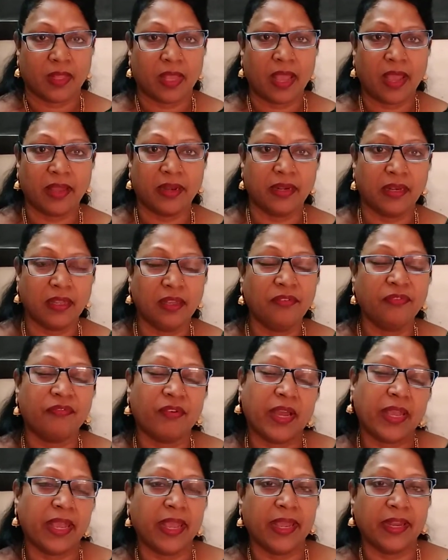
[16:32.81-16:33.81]
And if
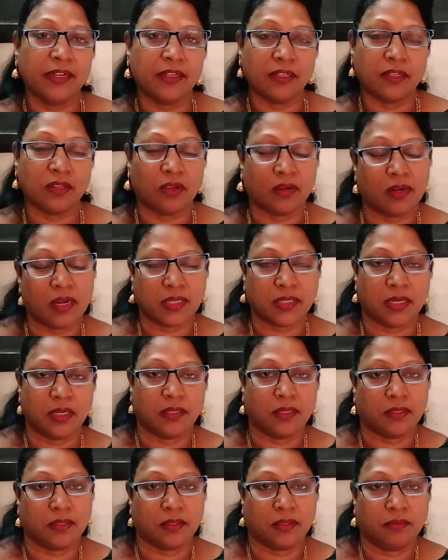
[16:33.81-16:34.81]
I enter your class
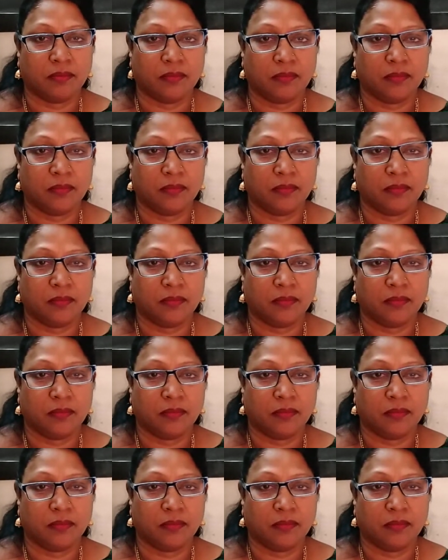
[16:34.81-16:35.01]
like this,